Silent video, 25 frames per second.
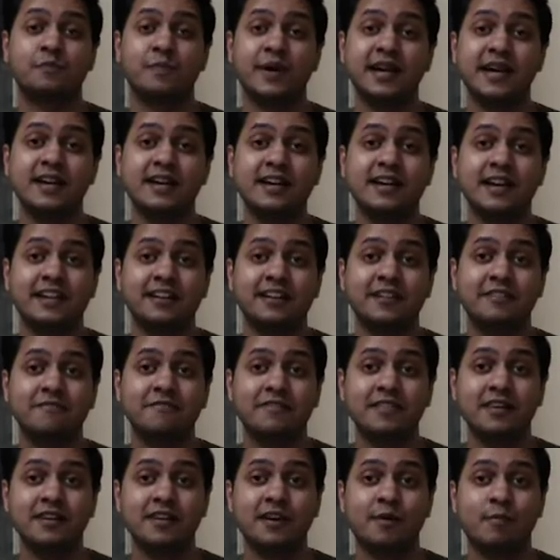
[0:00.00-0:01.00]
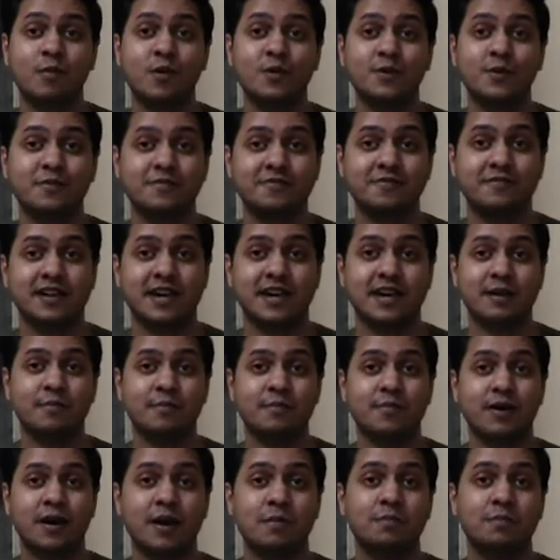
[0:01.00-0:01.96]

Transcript: spend an infinite amount of time